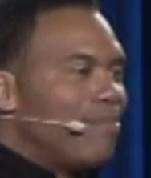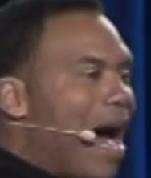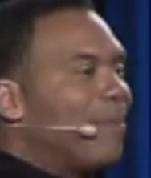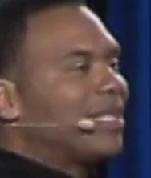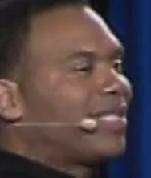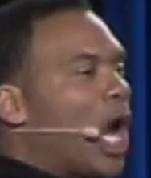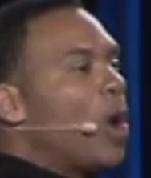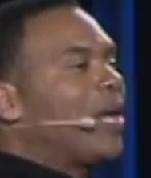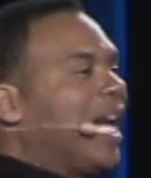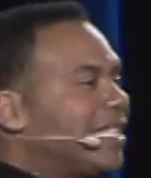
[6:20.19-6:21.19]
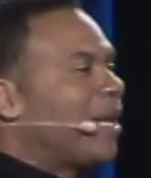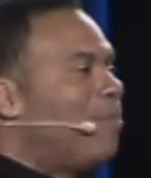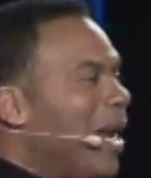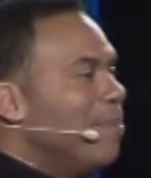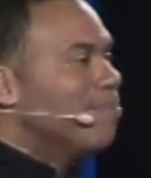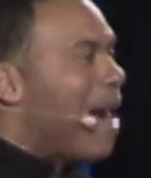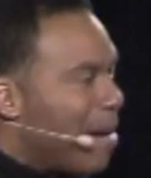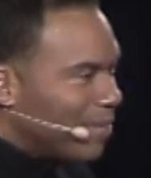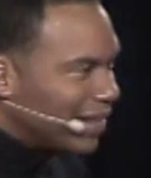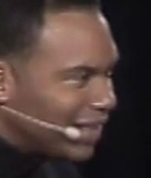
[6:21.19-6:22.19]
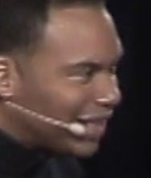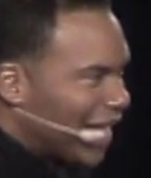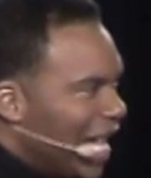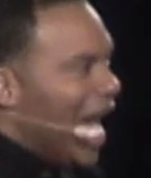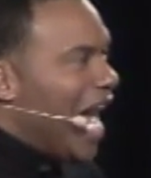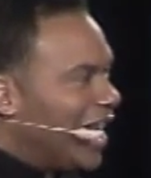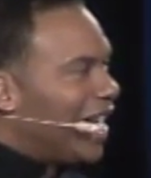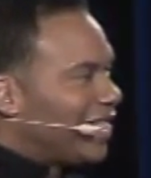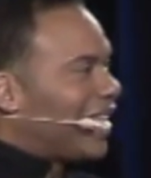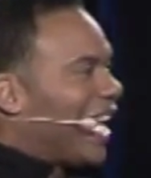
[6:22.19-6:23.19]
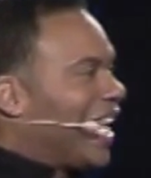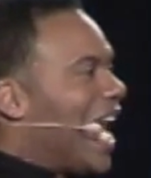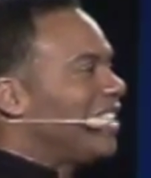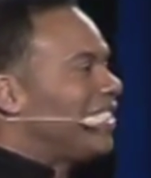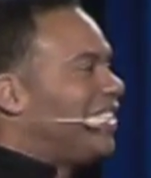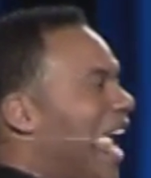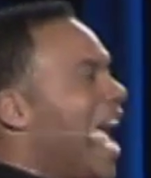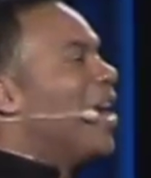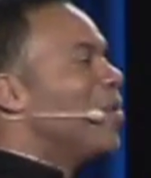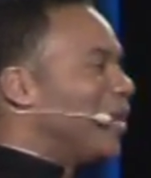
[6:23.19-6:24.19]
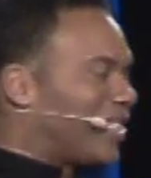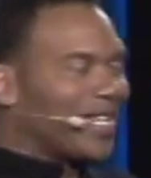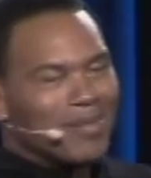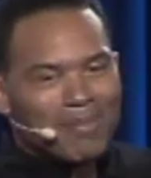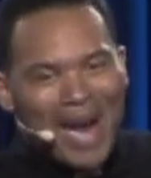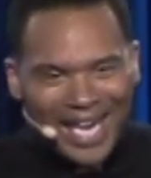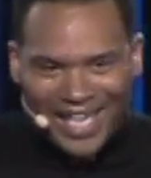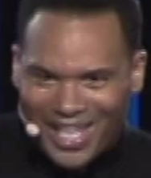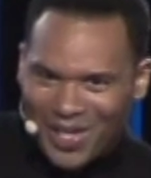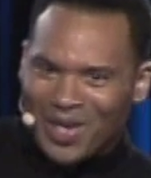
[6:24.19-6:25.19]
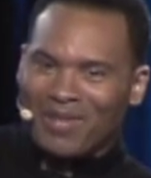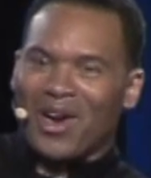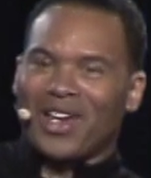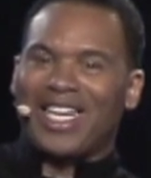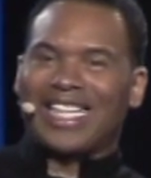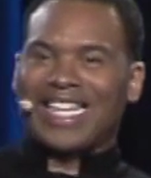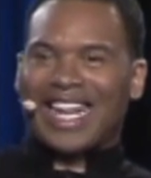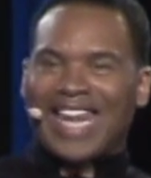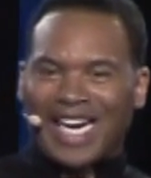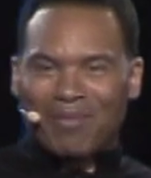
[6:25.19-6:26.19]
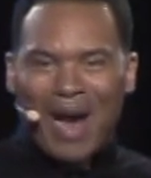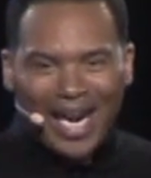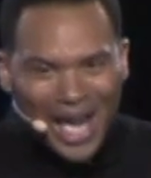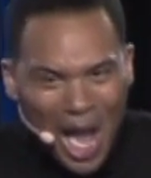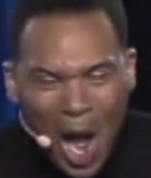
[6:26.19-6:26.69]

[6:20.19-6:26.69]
Mamas don't get to be mamas unless they got down with somebody. You don't even hardly like to think about it.